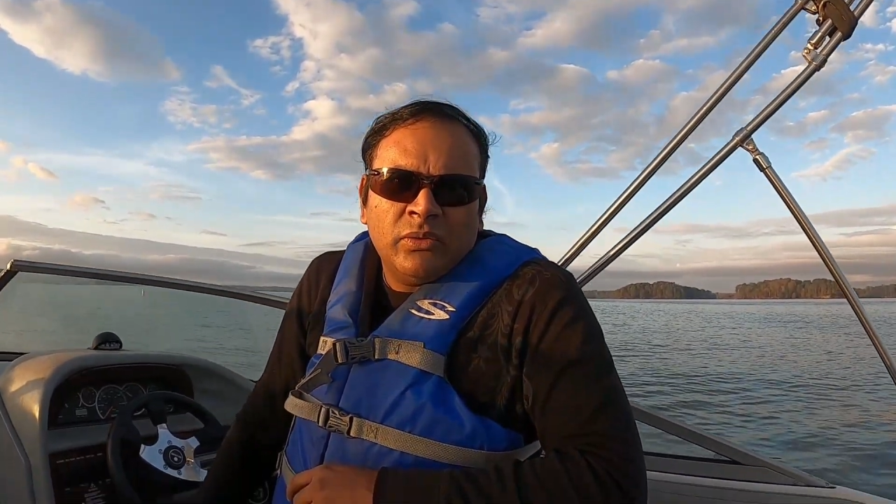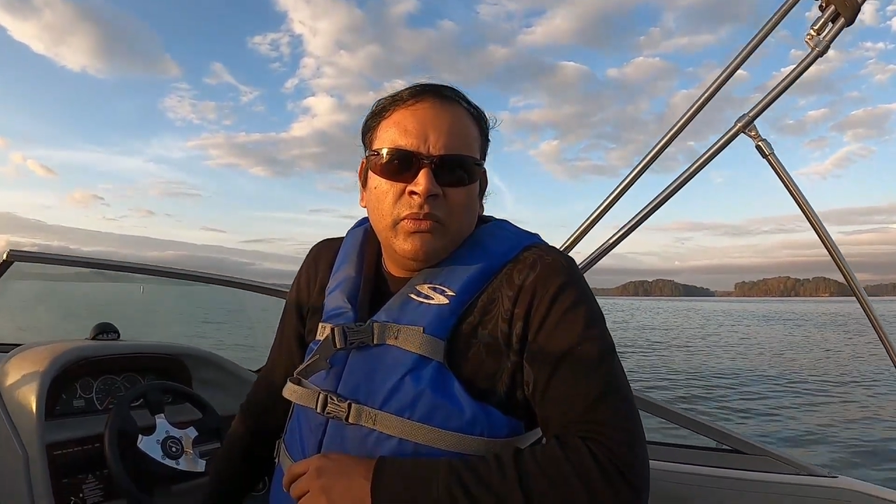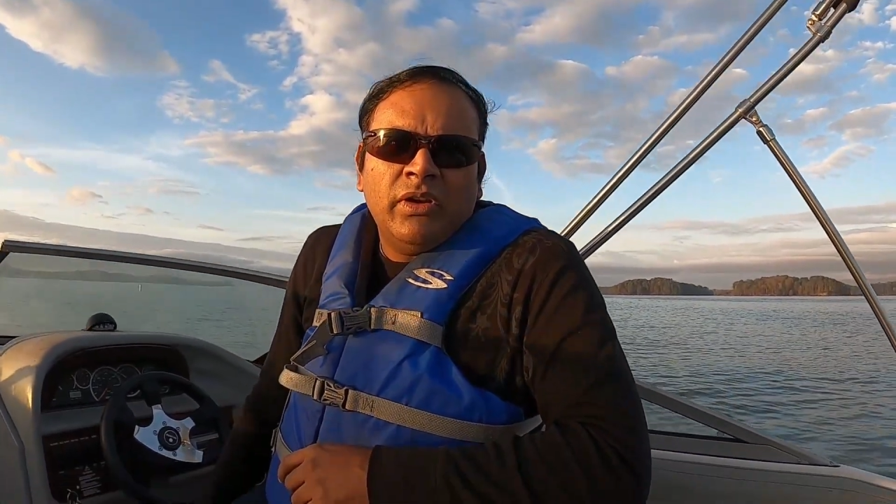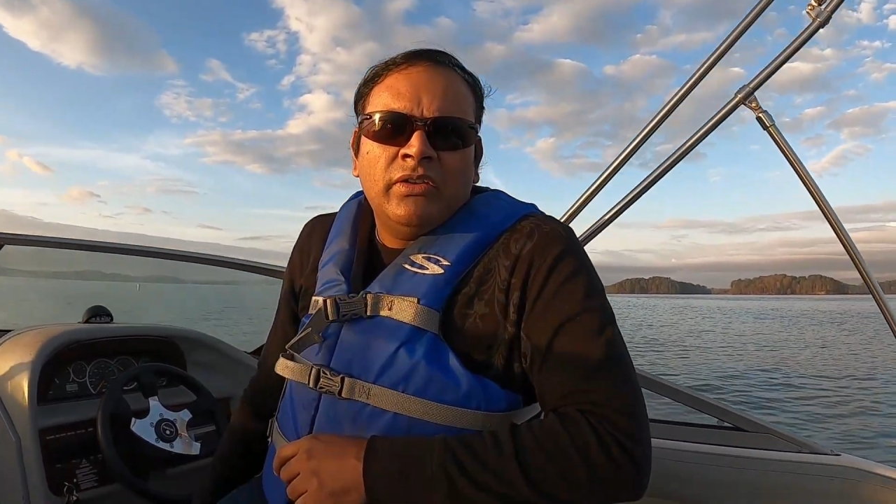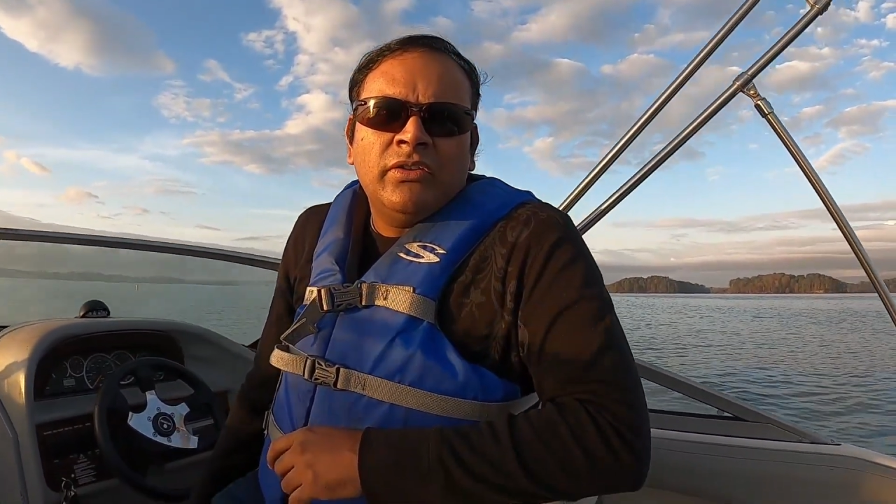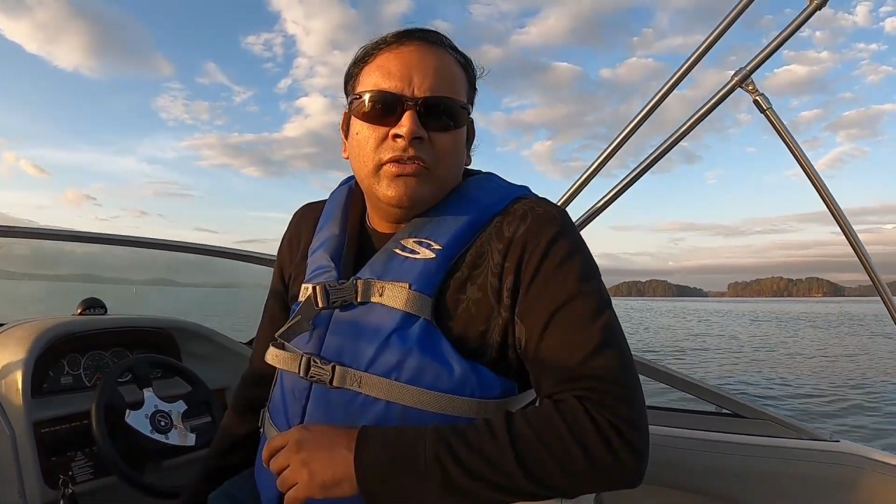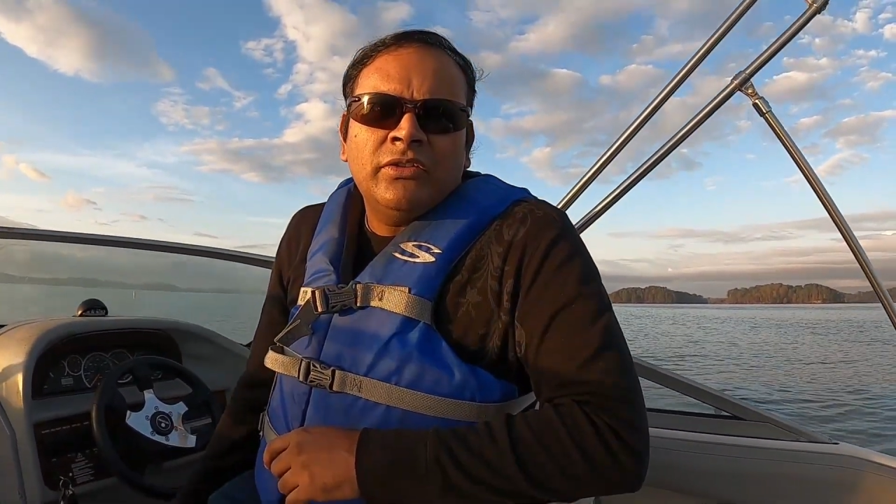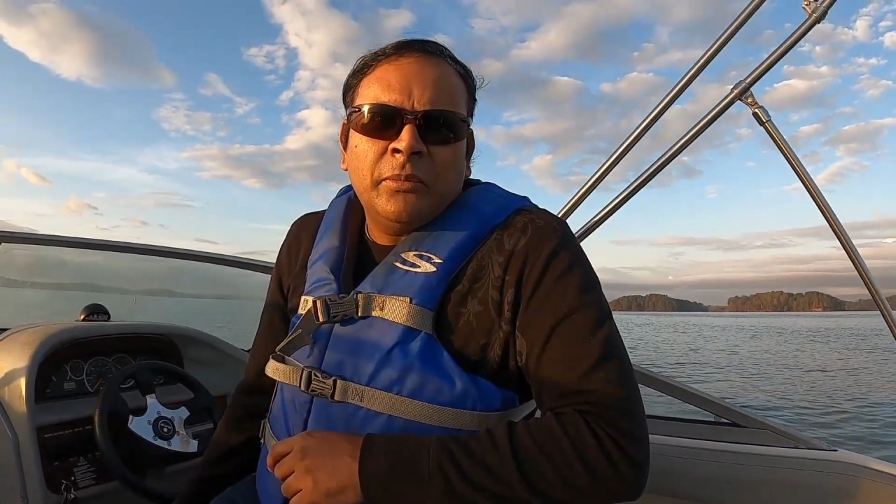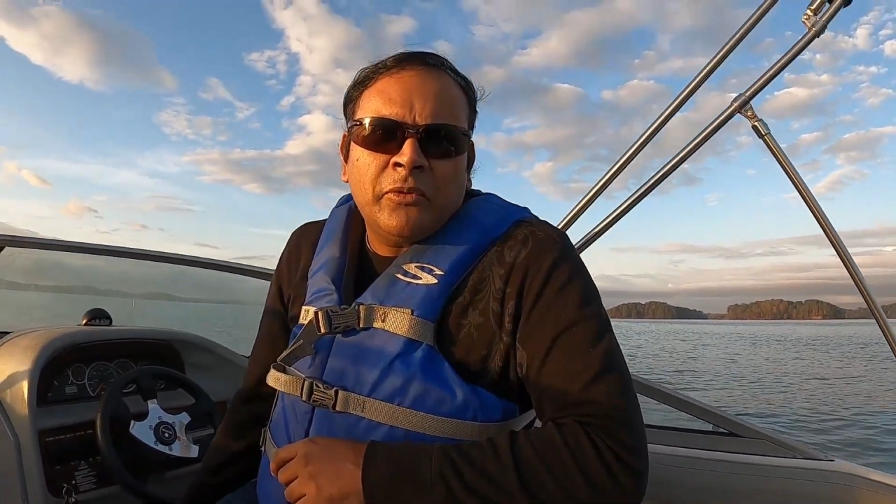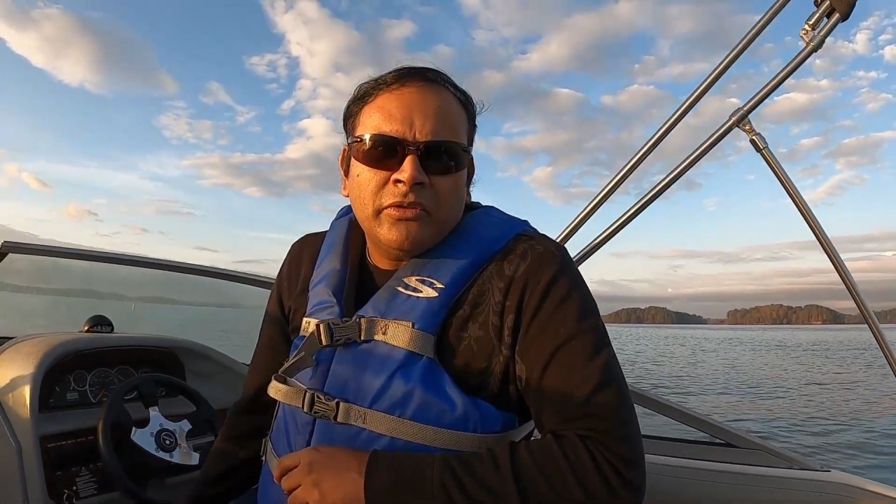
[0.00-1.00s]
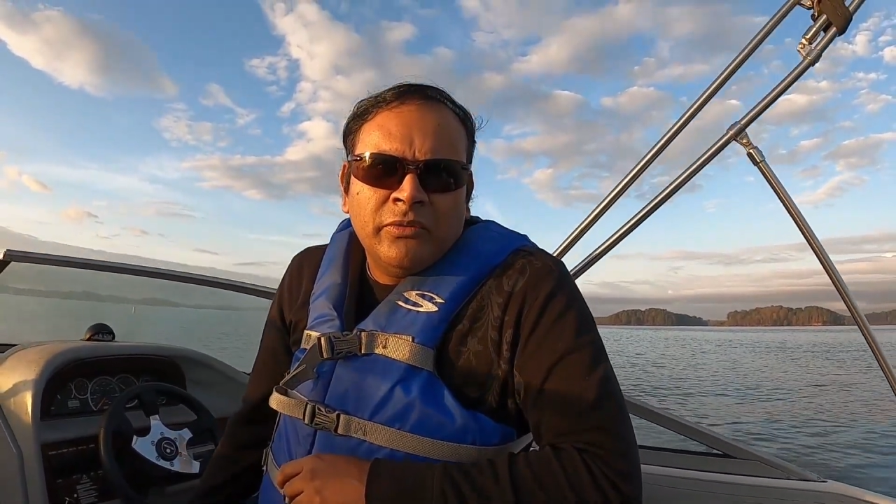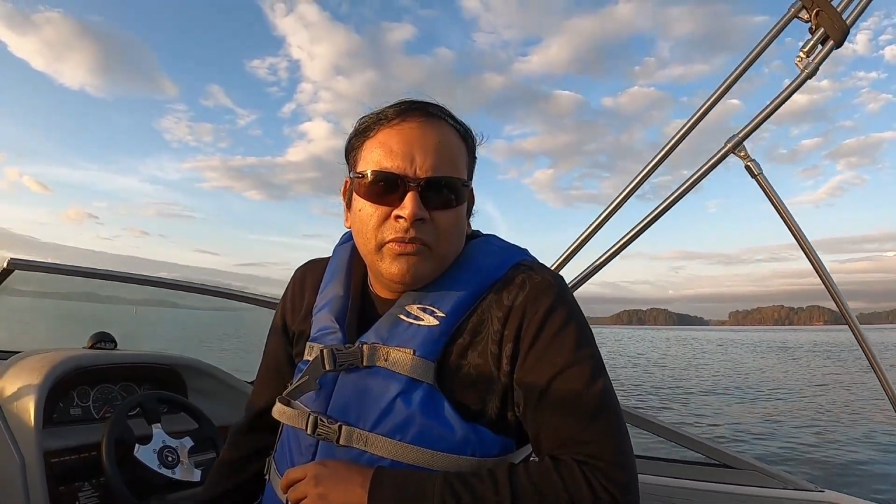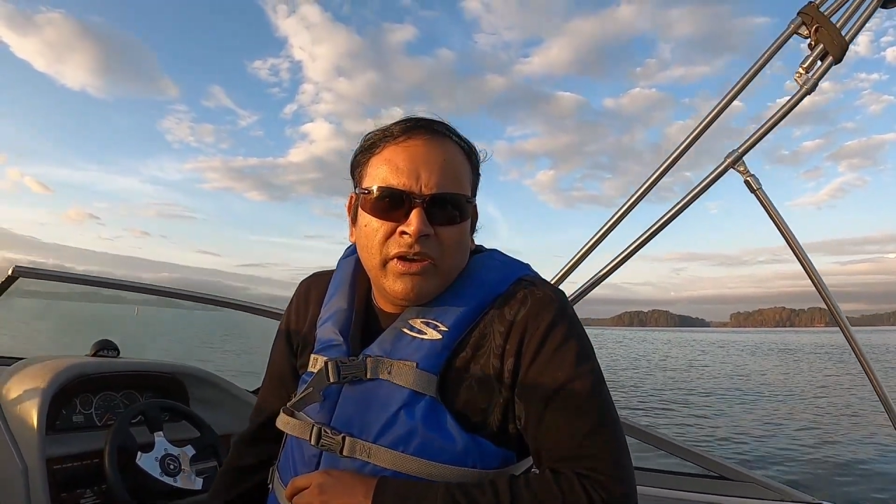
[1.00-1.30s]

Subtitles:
So winterization is the process of